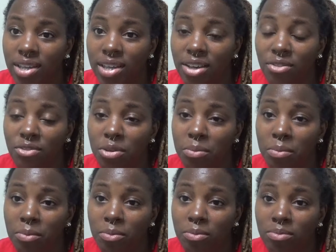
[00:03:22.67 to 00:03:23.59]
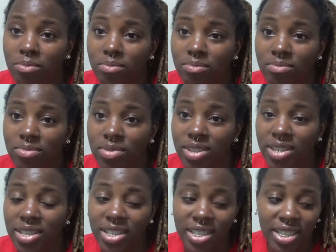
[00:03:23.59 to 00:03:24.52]
if you
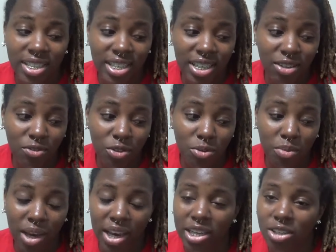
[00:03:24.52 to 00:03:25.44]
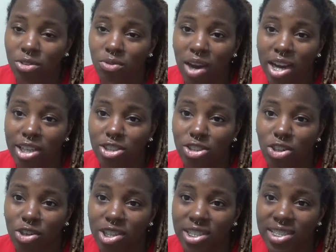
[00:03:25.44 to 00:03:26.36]
if you making the right
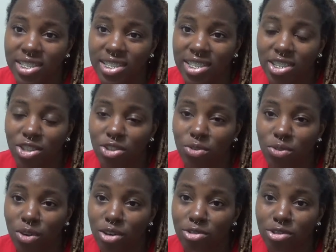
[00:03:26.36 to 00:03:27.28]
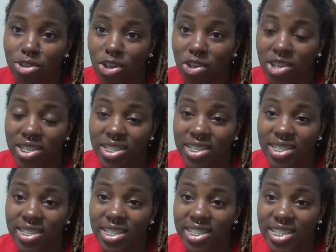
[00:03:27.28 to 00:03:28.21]
choices or the wrong
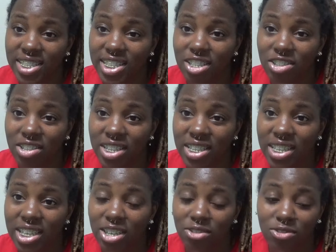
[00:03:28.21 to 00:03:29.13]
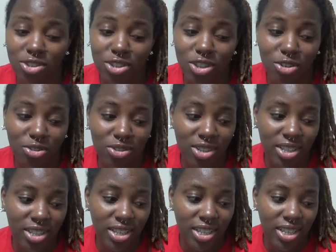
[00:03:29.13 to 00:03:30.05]
choices until you get the end result.
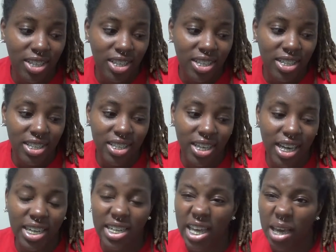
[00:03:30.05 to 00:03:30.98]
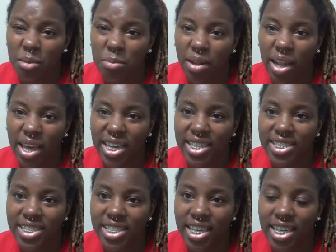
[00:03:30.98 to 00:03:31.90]
Kind of like
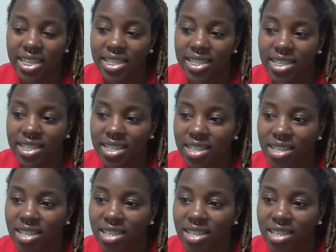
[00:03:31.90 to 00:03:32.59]
playing chess